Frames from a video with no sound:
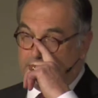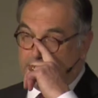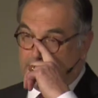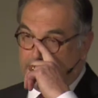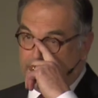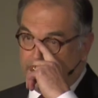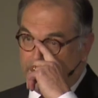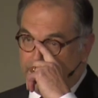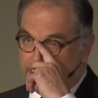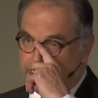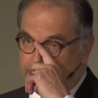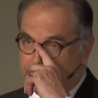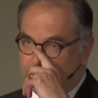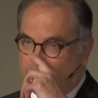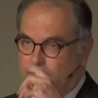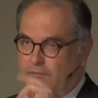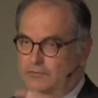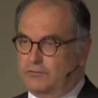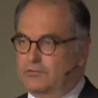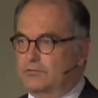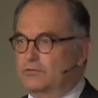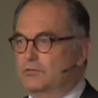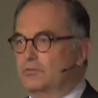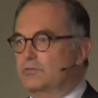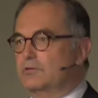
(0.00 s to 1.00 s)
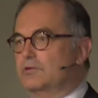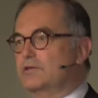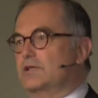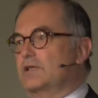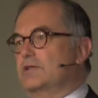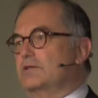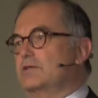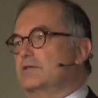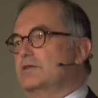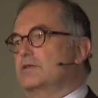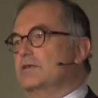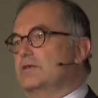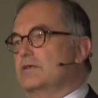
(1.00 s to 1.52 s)
they have not looked
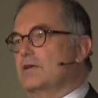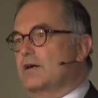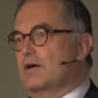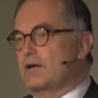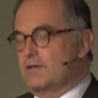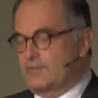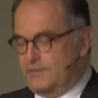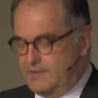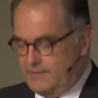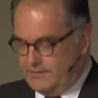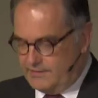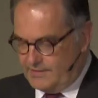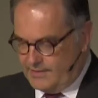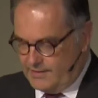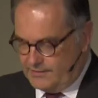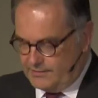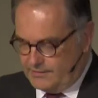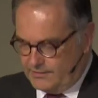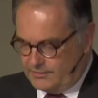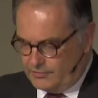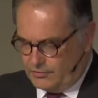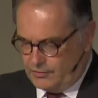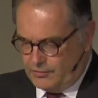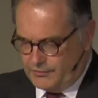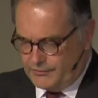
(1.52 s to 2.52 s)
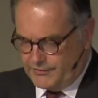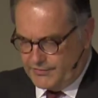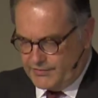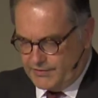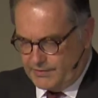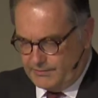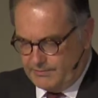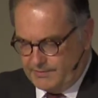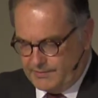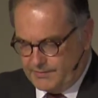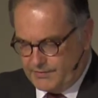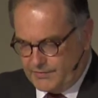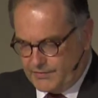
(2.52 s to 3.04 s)
at the unintended
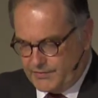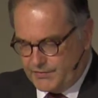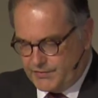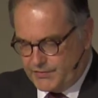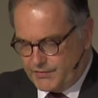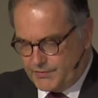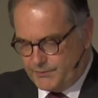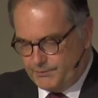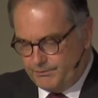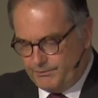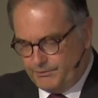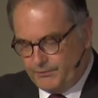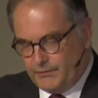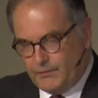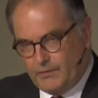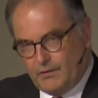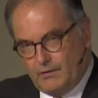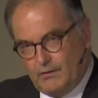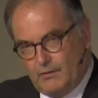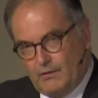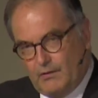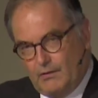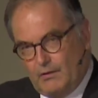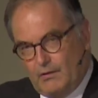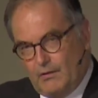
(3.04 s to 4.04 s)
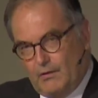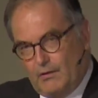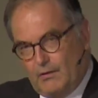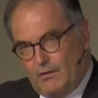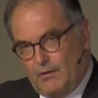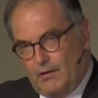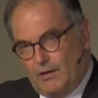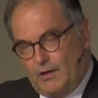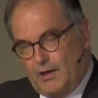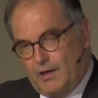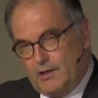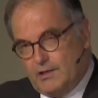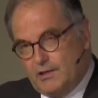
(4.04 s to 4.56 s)
consequences.
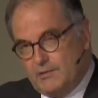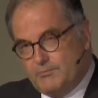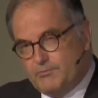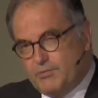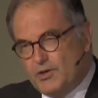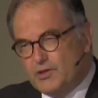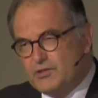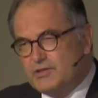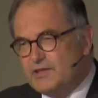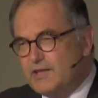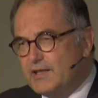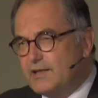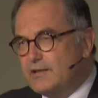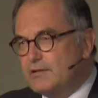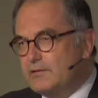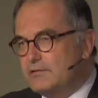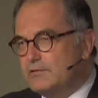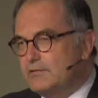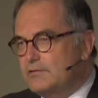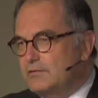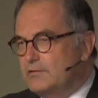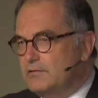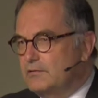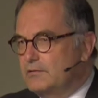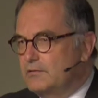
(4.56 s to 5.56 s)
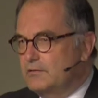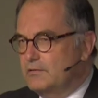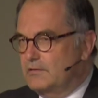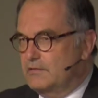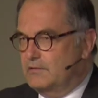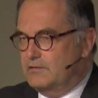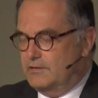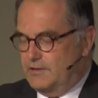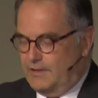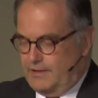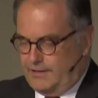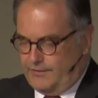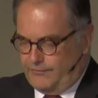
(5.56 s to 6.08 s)
And in particular,
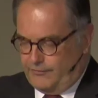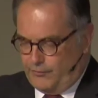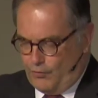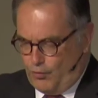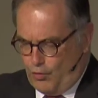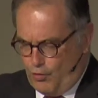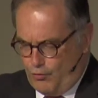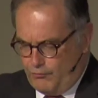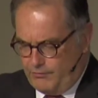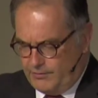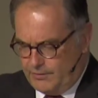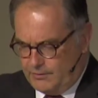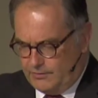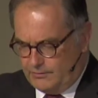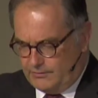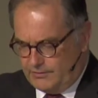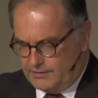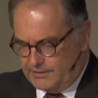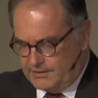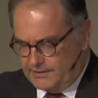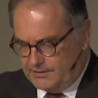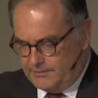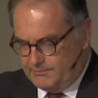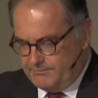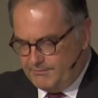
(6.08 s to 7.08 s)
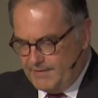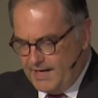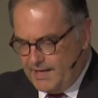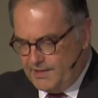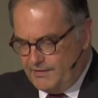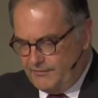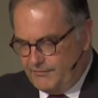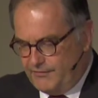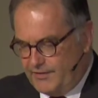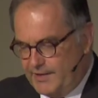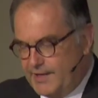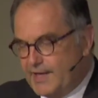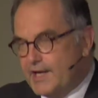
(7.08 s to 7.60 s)
they have overlooked that many
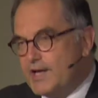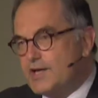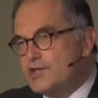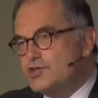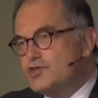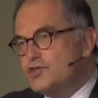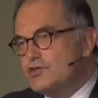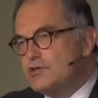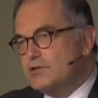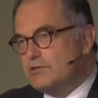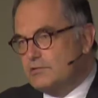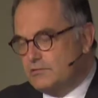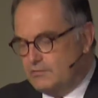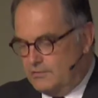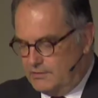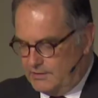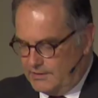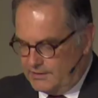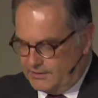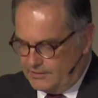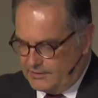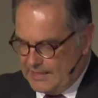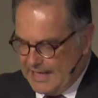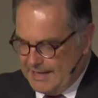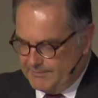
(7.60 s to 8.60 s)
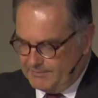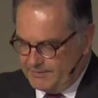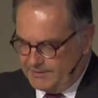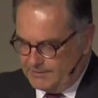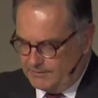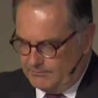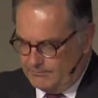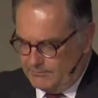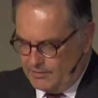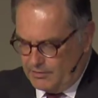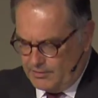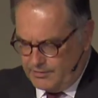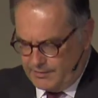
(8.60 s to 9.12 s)
financial and capital
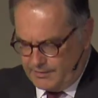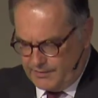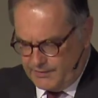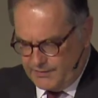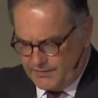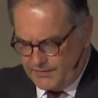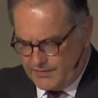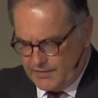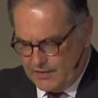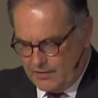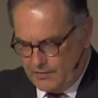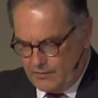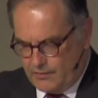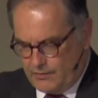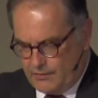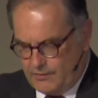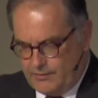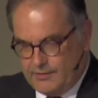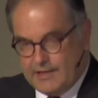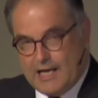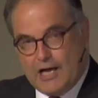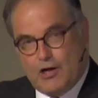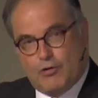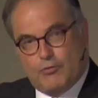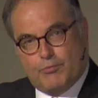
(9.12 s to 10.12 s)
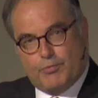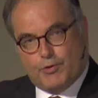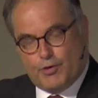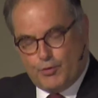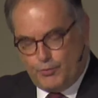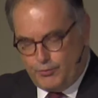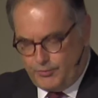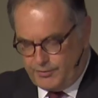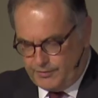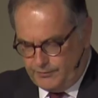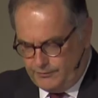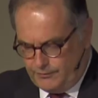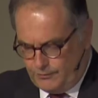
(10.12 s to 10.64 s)
markets are now
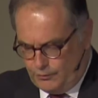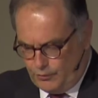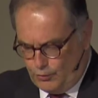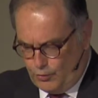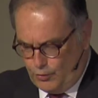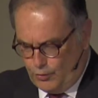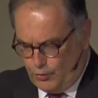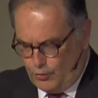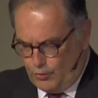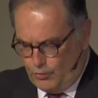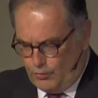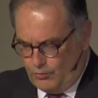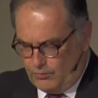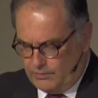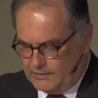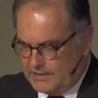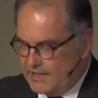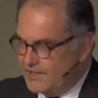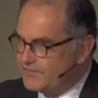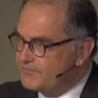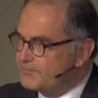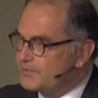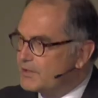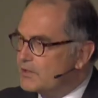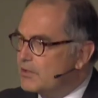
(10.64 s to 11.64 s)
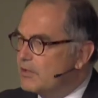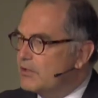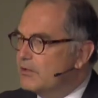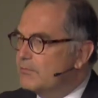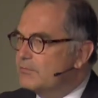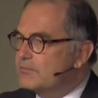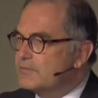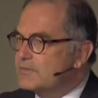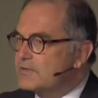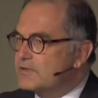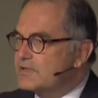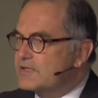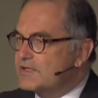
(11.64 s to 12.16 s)
broken and have
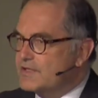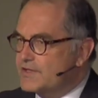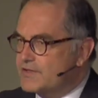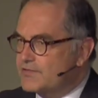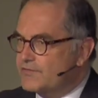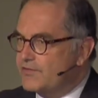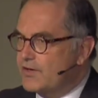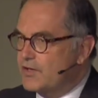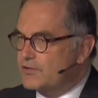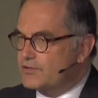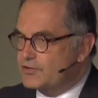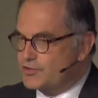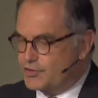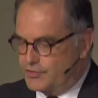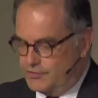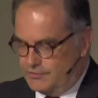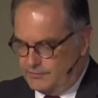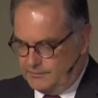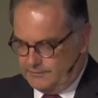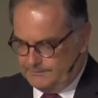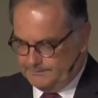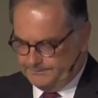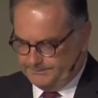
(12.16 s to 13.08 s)
become dysfunctional.